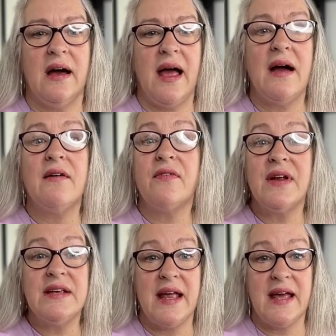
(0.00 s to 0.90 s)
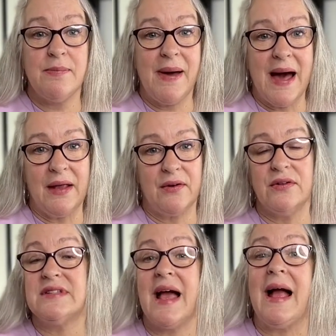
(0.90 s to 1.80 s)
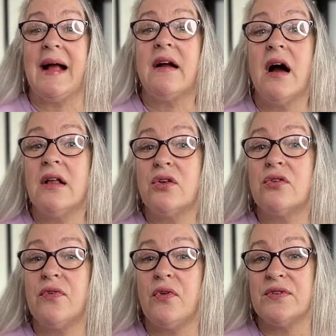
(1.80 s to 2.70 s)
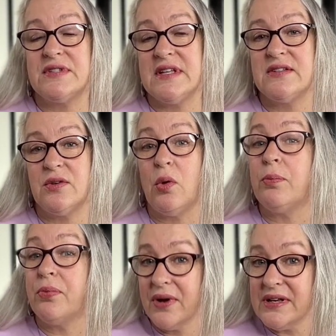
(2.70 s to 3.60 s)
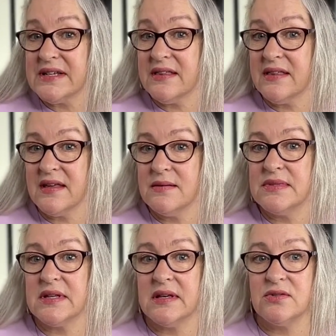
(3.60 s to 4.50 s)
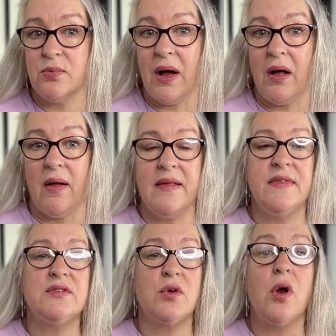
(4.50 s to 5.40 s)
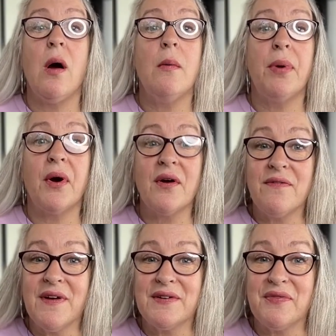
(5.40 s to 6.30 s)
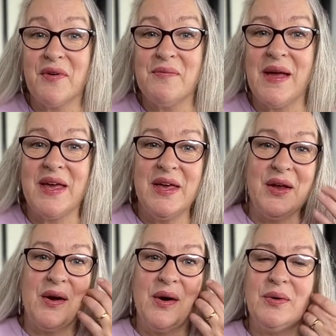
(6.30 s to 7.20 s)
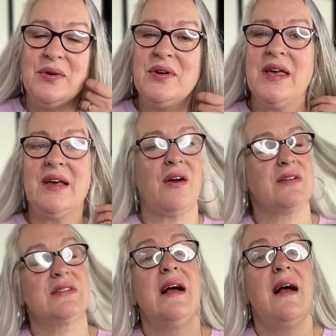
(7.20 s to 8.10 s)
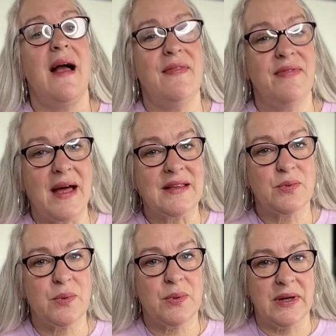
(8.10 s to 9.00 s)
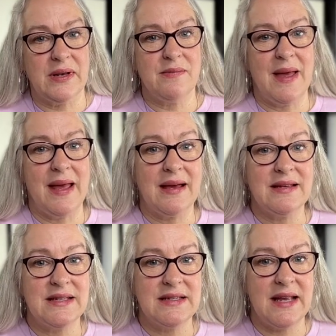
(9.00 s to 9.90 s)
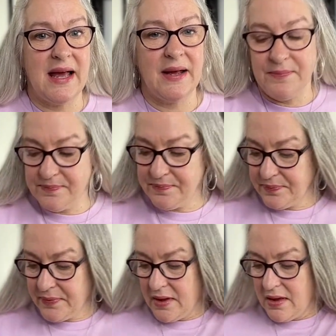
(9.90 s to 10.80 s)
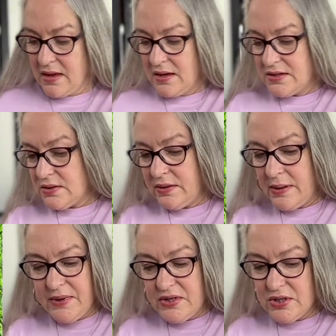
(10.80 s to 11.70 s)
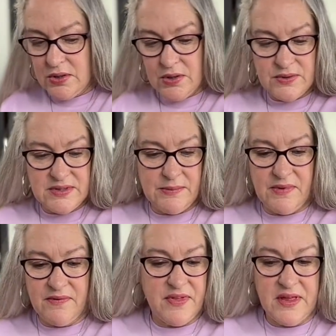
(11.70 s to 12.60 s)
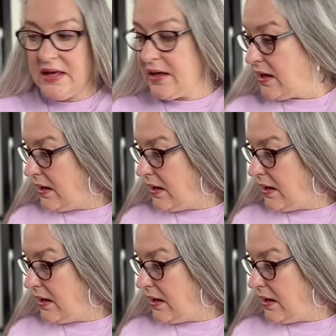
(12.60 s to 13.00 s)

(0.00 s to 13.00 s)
everyday patterns and colorful seasonal printed themes as well. And these are perfect for making your own cookie cards, and that's what we're going to make today. So let me show you some of the